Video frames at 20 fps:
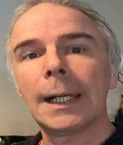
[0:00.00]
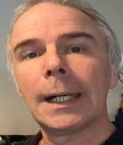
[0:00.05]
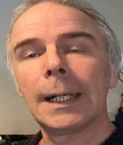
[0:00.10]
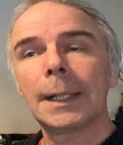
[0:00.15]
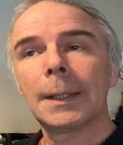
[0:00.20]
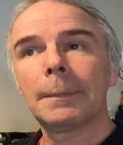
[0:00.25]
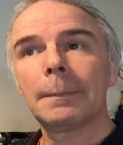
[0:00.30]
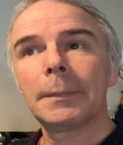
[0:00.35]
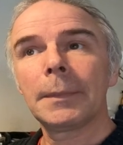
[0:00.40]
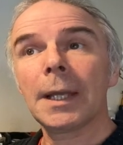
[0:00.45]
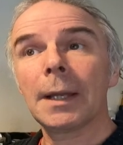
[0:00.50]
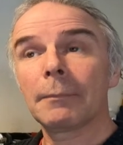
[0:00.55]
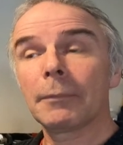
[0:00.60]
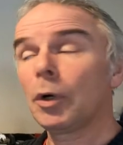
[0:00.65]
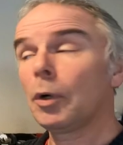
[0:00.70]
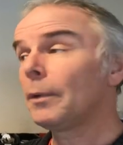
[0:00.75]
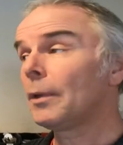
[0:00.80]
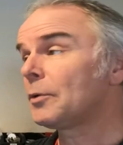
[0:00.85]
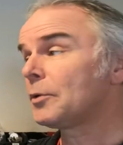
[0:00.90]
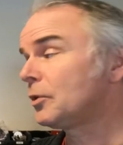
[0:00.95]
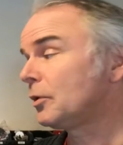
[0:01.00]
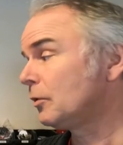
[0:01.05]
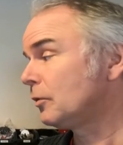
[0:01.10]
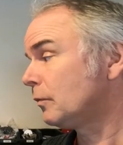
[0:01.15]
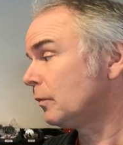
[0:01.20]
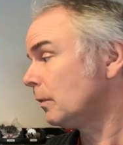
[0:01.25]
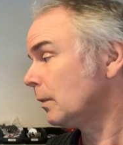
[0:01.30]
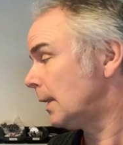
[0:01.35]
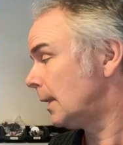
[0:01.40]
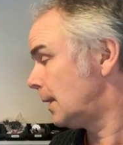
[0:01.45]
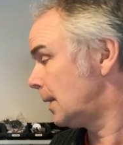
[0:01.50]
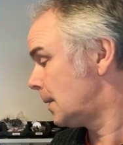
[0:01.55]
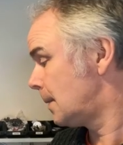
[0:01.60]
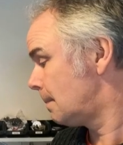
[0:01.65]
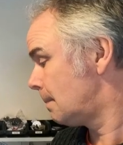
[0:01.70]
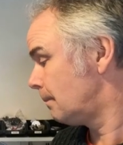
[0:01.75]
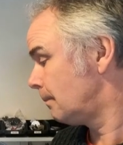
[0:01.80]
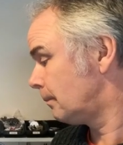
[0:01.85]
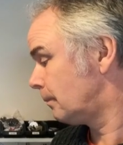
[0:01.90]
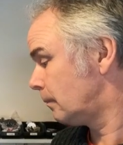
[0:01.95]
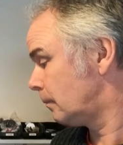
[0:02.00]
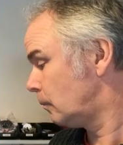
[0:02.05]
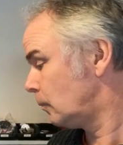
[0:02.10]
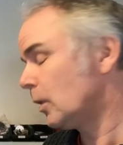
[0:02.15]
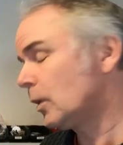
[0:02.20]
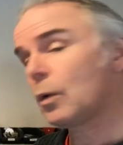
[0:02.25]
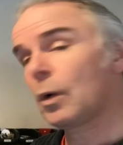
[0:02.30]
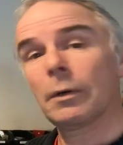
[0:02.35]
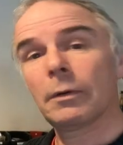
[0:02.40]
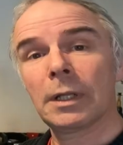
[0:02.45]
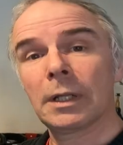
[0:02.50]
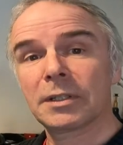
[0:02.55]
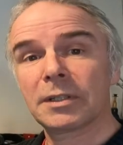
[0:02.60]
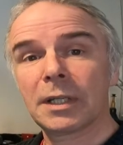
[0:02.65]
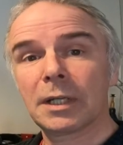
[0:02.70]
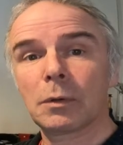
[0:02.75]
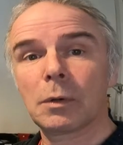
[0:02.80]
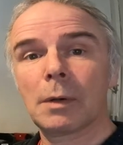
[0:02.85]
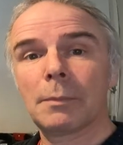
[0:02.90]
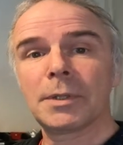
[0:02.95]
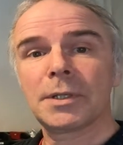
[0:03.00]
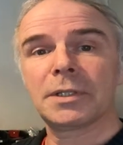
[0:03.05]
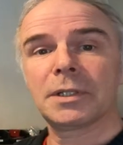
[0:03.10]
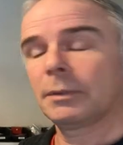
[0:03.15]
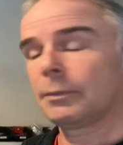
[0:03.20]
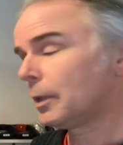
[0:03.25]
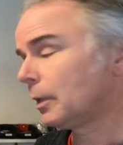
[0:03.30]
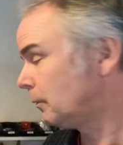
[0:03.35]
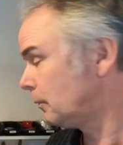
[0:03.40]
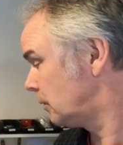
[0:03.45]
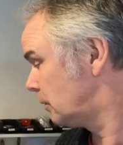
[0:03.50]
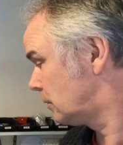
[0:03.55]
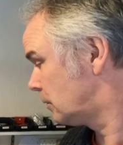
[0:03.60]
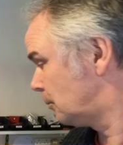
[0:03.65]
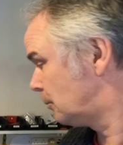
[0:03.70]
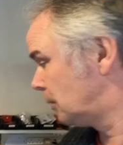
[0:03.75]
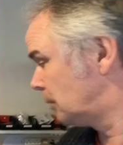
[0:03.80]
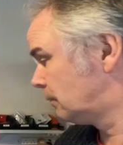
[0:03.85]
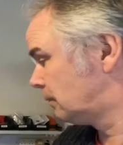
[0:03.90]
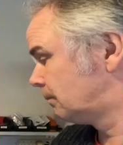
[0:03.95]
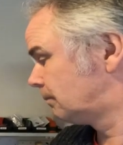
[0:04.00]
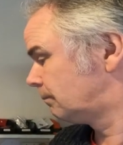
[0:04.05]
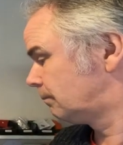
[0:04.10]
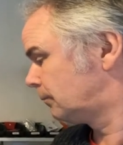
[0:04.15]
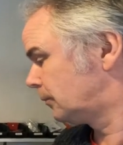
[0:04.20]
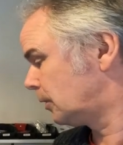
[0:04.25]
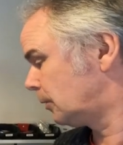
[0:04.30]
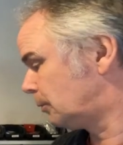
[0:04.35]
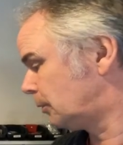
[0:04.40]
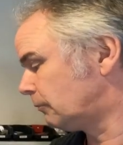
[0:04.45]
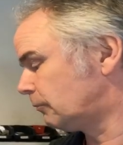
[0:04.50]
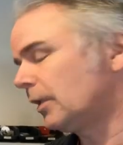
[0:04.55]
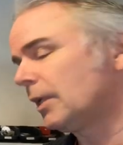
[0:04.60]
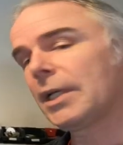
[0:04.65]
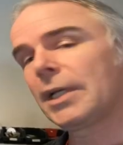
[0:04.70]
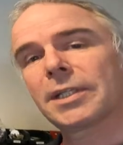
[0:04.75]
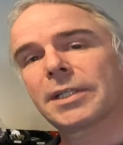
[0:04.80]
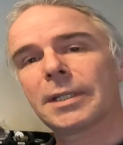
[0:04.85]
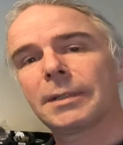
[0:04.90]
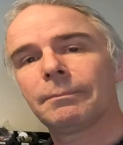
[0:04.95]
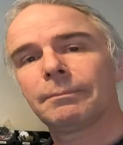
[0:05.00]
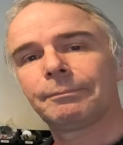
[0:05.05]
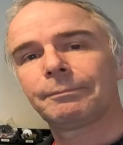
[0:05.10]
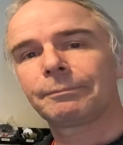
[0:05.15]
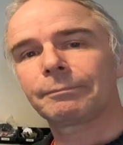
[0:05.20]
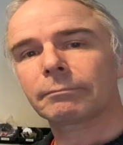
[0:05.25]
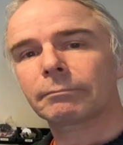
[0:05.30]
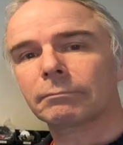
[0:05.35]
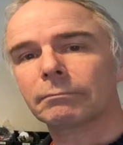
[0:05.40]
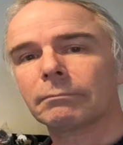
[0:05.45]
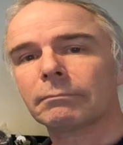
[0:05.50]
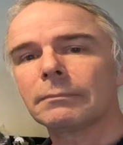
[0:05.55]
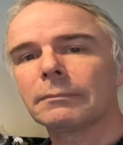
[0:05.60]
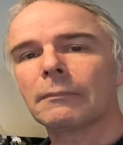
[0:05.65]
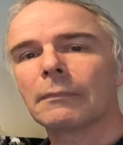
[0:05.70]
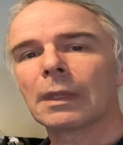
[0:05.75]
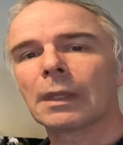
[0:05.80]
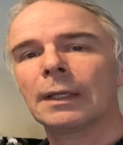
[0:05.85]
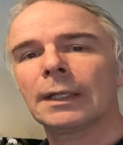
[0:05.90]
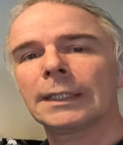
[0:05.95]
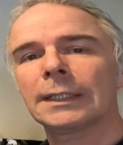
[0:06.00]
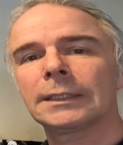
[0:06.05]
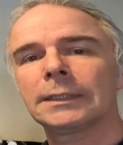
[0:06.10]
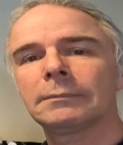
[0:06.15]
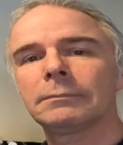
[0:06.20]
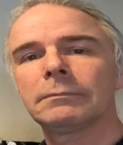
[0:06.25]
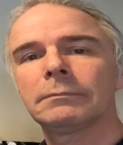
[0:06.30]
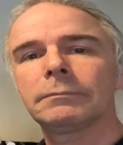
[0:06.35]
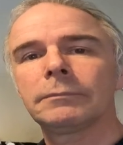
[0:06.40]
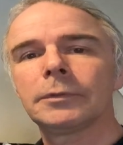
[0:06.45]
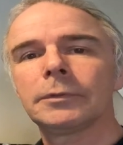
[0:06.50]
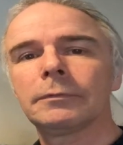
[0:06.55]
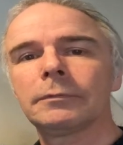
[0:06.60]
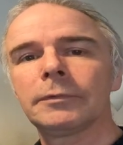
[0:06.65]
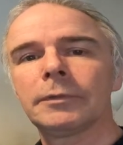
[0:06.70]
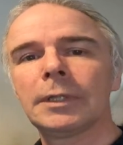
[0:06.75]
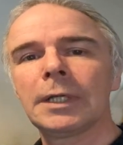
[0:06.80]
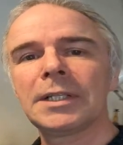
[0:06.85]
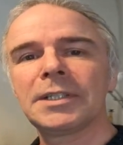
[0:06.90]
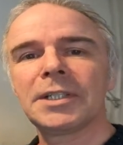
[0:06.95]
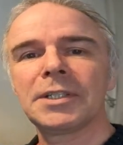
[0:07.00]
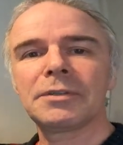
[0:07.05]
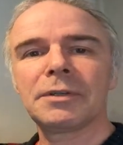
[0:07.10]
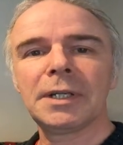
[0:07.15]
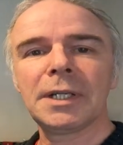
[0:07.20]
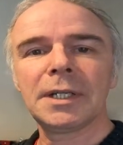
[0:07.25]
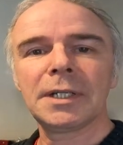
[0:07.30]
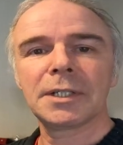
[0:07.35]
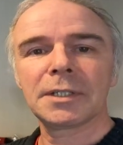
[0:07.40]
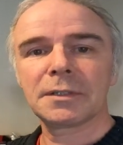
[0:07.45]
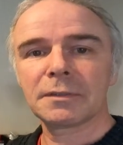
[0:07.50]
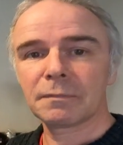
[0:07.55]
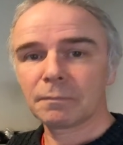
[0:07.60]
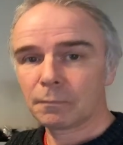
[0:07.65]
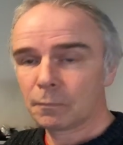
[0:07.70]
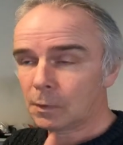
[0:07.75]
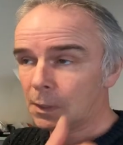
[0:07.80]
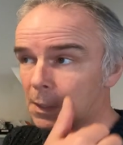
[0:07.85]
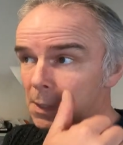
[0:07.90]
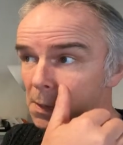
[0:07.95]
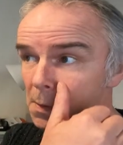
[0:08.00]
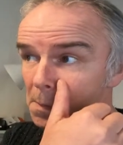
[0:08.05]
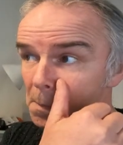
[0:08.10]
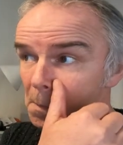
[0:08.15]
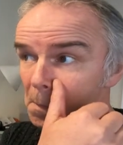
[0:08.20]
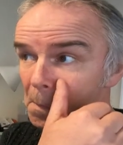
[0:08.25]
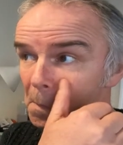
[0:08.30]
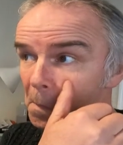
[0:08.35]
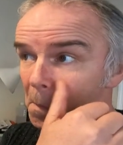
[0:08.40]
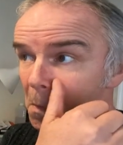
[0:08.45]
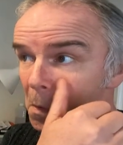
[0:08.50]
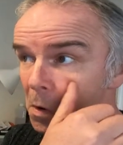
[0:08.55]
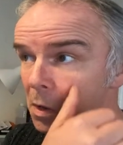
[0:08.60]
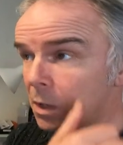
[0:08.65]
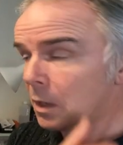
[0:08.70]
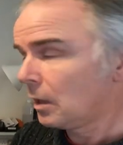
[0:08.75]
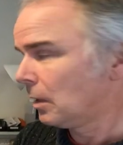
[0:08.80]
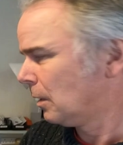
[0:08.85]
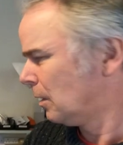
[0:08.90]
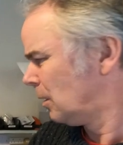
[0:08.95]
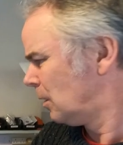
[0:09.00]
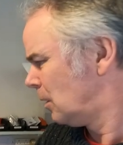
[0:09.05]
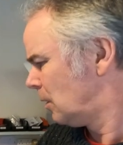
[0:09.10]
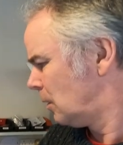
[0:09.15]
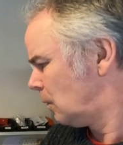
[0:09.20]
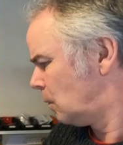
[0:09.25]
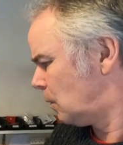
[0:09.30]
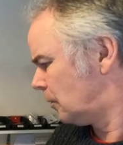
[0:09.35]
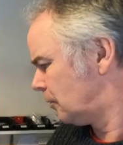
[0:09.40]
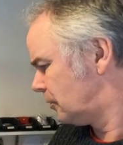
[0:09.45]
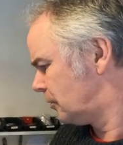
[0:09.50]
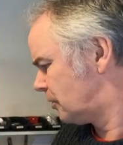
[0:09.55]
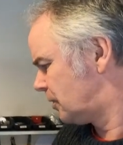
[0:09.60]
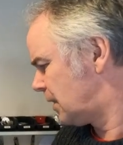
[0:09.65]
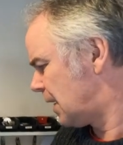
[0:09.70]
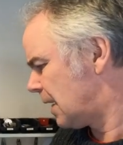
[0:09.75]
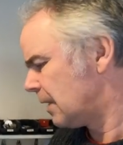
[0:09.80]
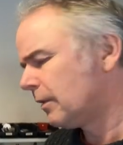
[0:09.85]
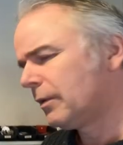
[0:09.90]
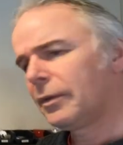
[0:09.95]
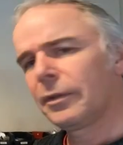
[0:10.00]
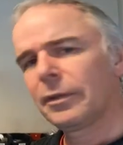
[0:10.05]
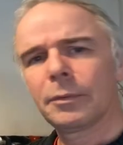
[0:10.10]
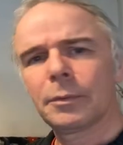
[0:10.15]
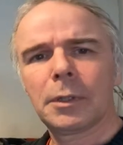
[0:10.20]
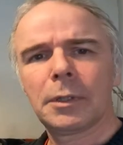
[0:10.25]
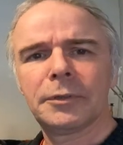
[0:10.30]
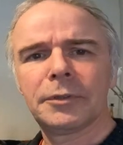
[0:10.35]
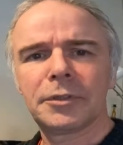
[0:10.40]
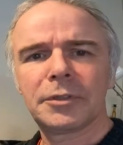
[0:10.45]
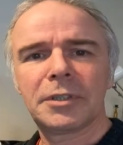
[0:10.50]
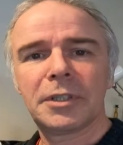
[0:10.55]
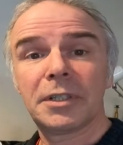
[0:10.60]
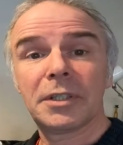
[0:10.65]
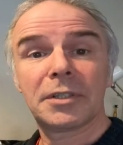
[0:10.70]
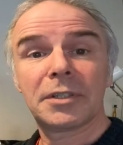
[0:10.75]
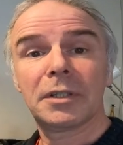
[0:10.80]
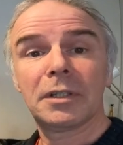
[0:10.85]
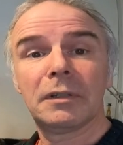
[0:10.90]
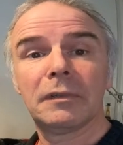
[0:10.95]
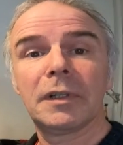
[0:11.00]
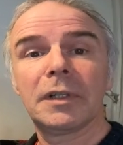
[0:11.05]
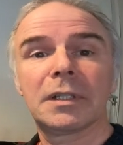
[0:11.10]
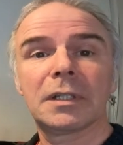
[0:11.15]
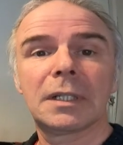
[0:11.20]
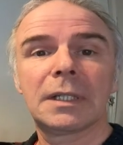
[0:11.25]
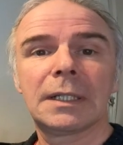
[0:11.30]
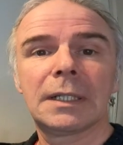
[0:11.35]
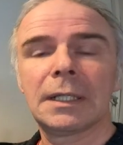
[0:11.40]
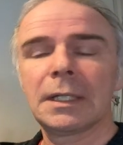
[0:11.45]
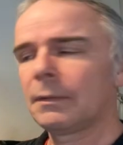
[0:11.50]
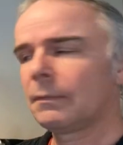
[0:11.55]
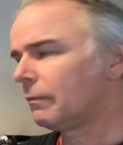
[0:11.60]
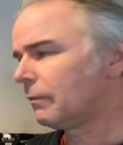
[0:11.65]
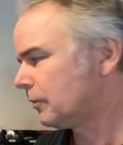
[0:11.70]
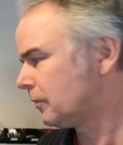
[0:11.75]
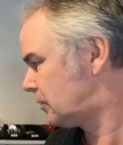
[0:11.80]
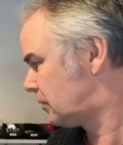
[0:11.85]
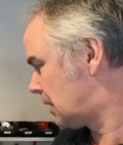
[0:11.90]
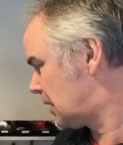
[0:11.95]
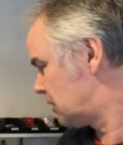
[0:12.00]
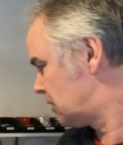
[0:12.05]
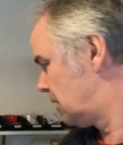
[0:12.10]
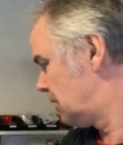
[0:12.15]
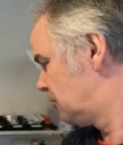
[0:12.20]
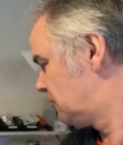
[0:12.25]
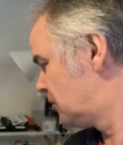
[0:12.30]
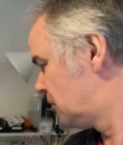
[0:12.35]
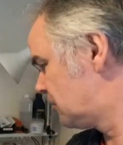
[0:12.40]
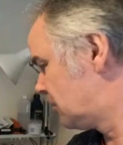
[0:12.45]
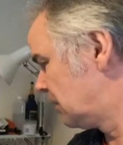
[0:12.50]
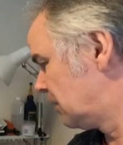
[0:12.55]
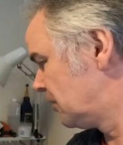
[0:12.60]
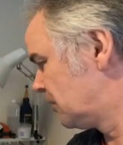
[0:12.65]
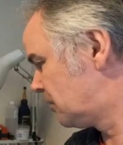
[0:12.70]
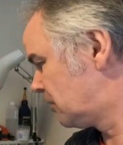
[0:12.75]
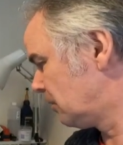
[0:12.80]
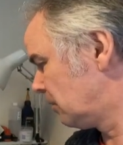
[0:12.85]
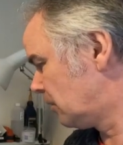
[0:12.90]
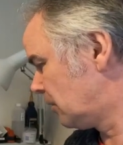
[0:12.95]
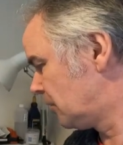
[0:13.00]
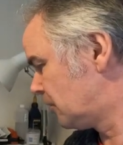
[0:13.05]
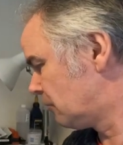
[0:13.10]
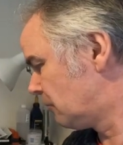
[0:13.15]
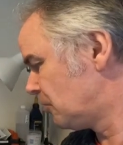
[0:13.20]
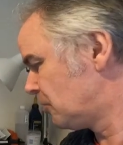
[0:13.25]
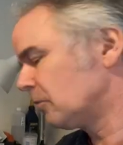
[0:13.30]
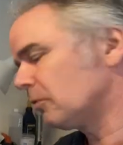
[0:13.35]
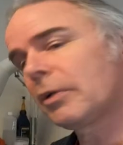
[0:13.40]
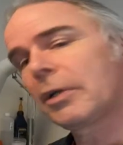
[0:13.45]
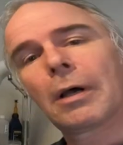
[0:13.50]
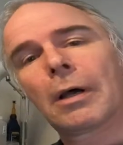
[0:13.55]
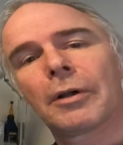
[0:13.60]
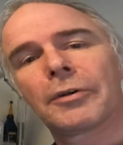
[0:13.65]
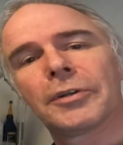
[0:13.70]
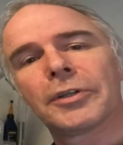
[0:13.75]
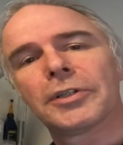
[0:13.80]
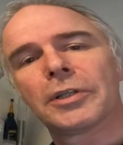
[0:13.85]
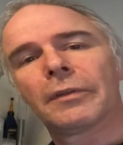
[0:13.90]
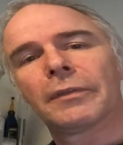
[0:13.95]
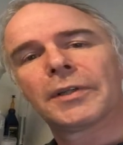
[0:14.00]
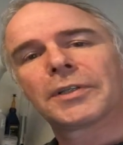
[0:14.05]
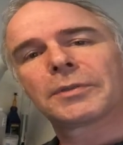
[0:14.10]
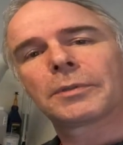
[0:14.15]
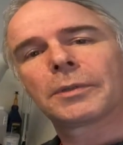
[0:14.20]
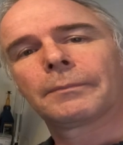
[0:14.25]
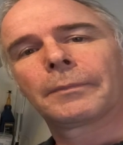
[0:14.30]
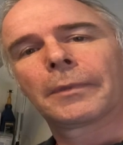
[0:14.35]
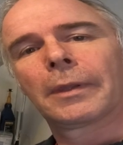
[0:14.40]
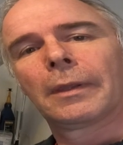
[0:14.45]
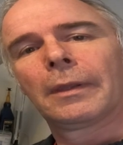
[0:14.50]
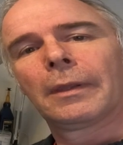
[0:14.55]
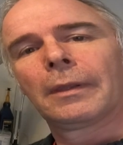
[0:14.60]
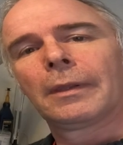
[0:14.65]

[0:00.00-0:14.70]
um, yeah I hope that was useful um, we're quite like I say quite busy at the moment got a couple of couple of Regas in um, 80s Regas um, one's dead, the other one just needs a service. Um, actually interesting, they've still got its original cartridge on one.